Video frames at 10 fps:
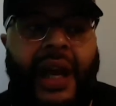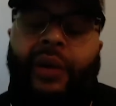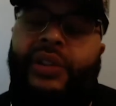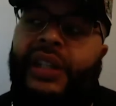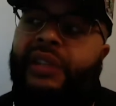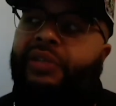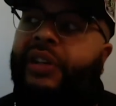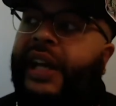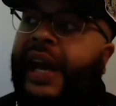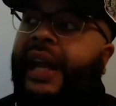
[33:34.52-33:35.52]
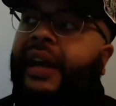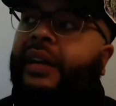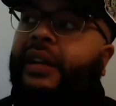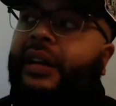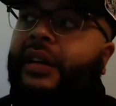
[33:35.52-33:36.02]
I don't think he really had like
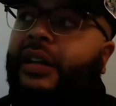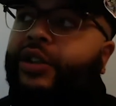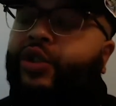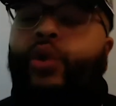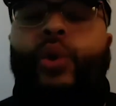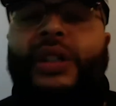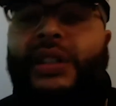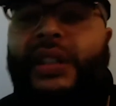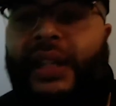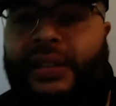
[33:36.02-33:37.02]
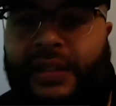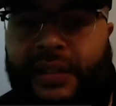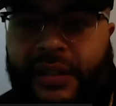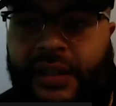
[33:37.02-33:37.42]
a school education.